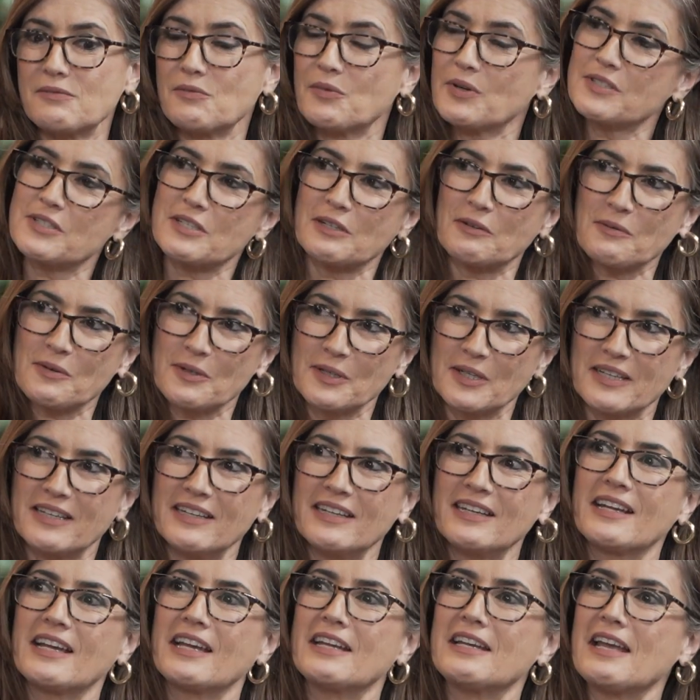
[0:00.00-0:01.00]
wasn't
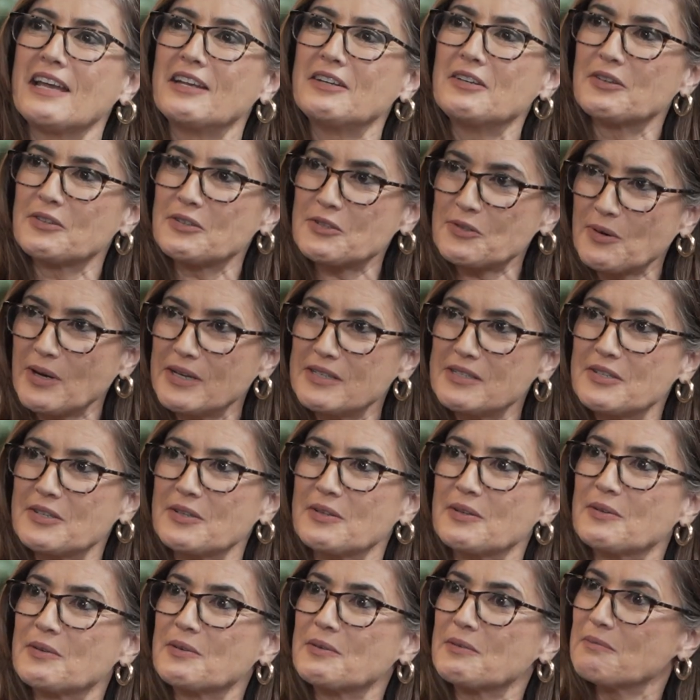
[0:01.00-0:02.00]
working and you're trying
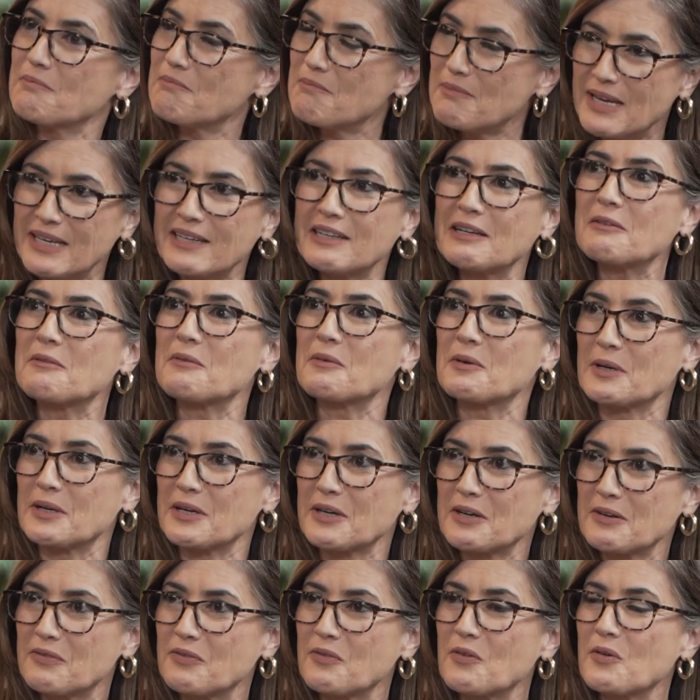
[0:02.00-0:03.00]
to make it
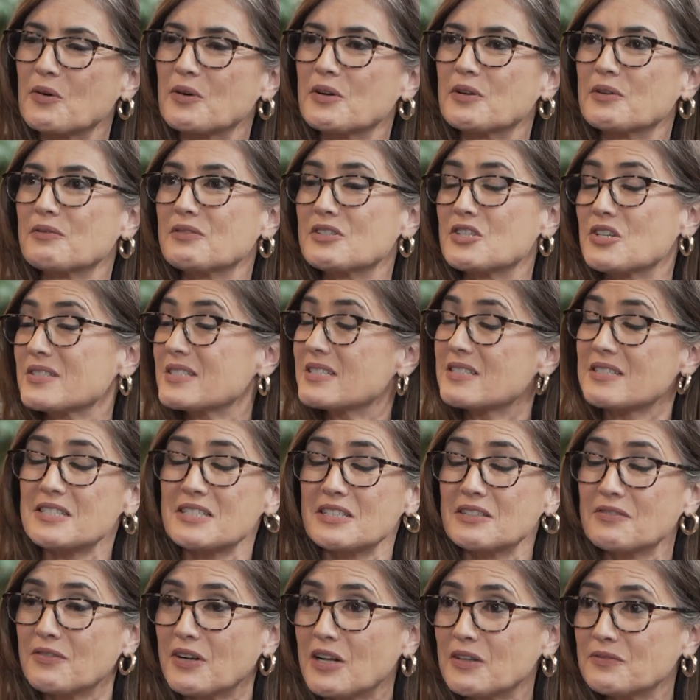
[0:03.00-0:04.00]
work for justice
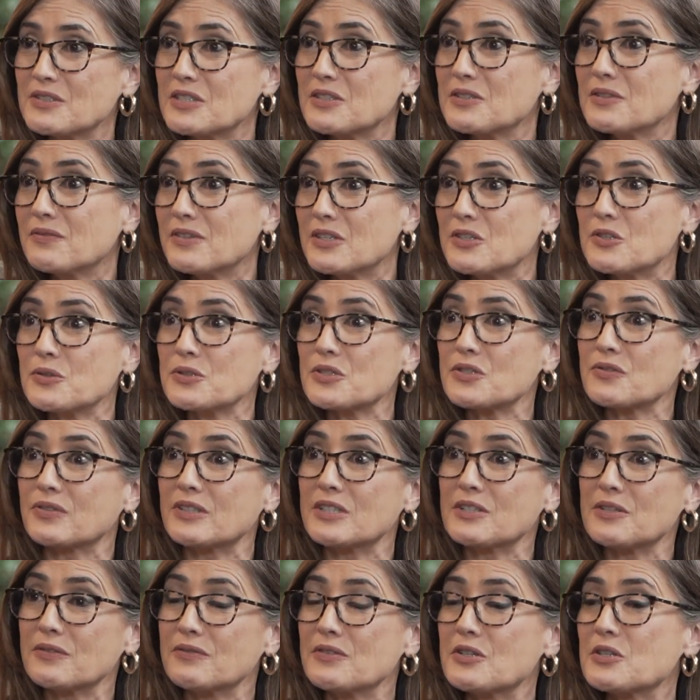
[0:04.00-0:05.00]
involved individuals, for
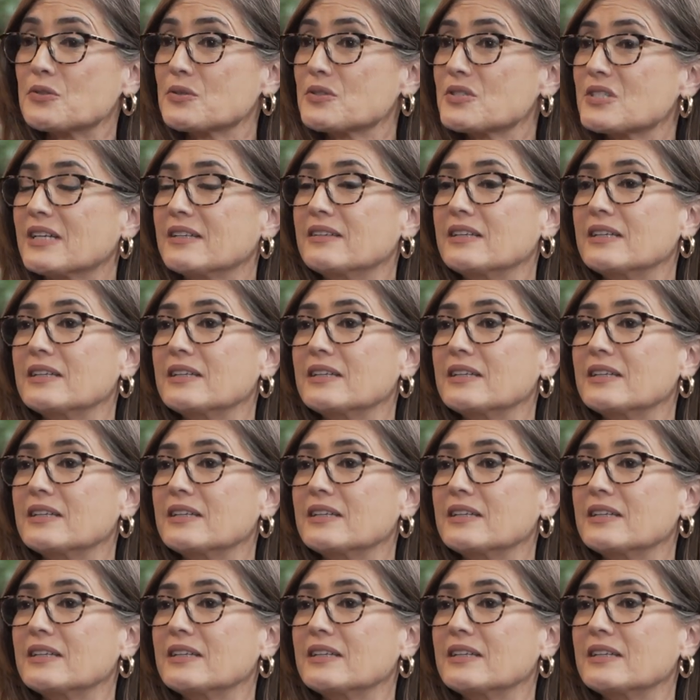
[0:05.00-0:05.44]
individuals that